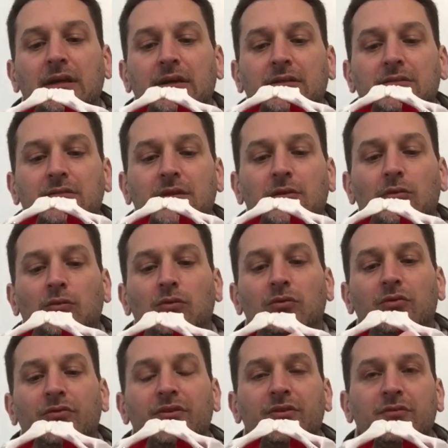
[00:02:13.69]
So all
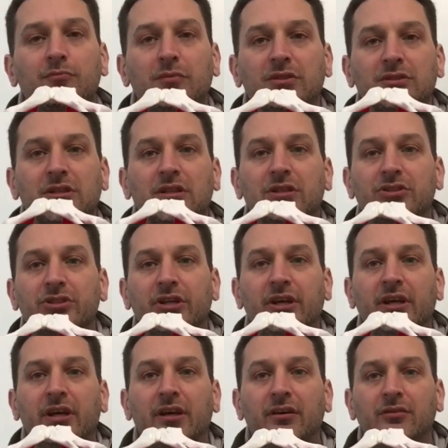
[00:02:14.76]
of this musculature
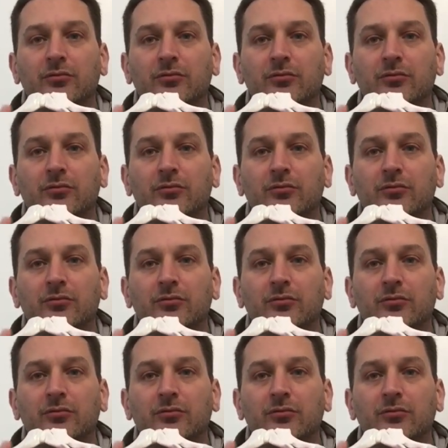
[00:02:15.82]
here,